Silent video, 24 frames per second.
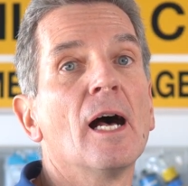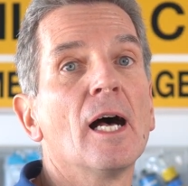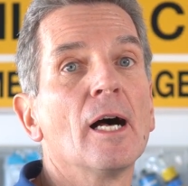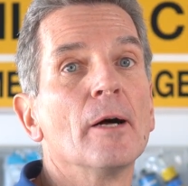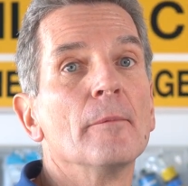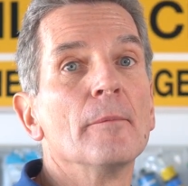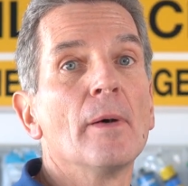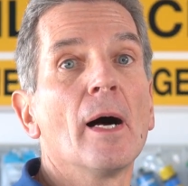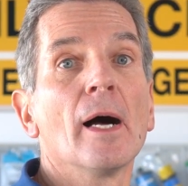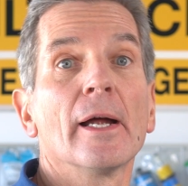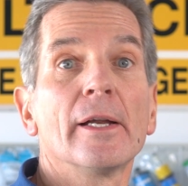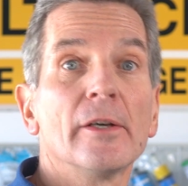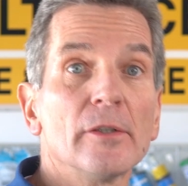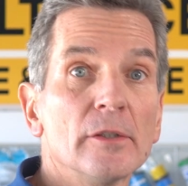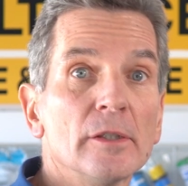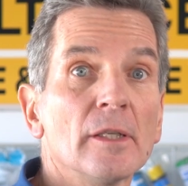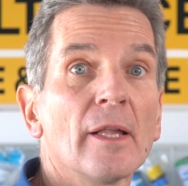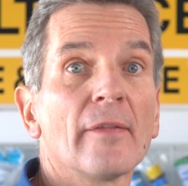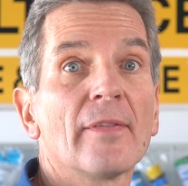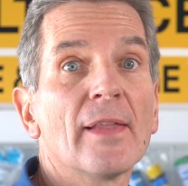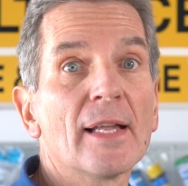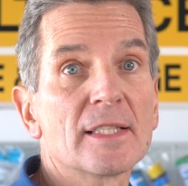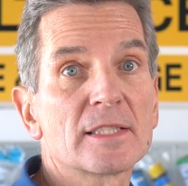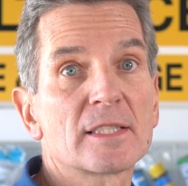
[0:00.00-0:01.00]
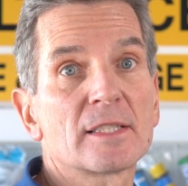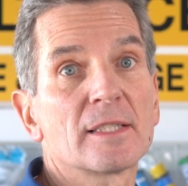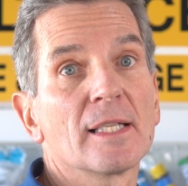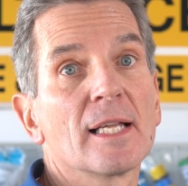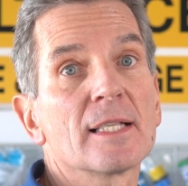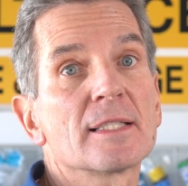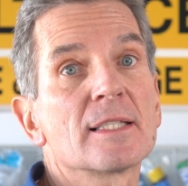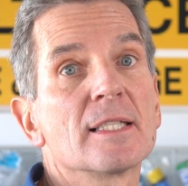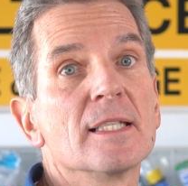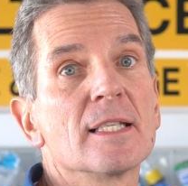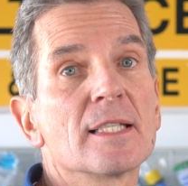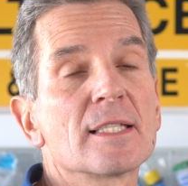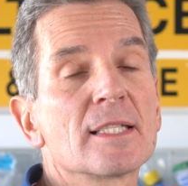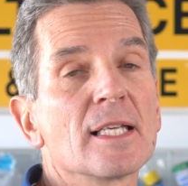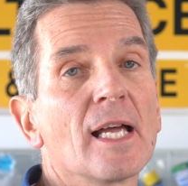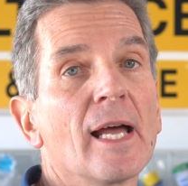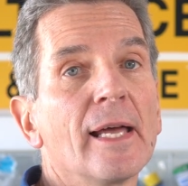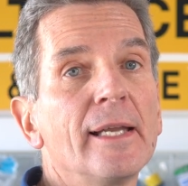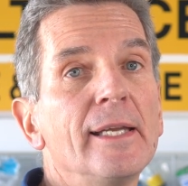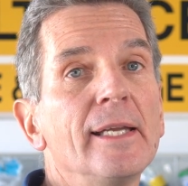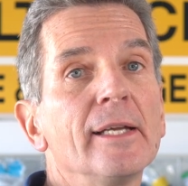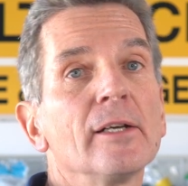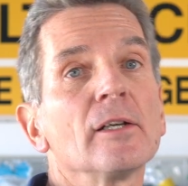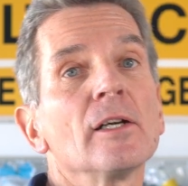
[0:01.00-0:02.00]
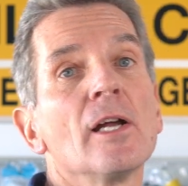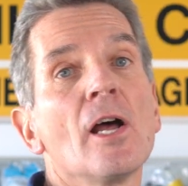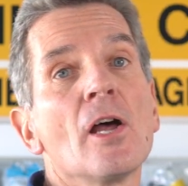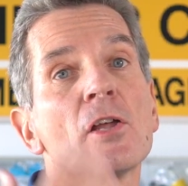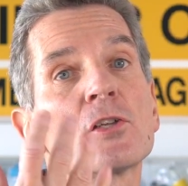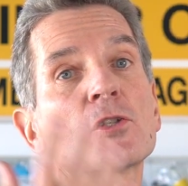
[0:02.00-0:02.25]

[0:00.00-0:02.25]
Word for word: Um, iron that's that's inside here,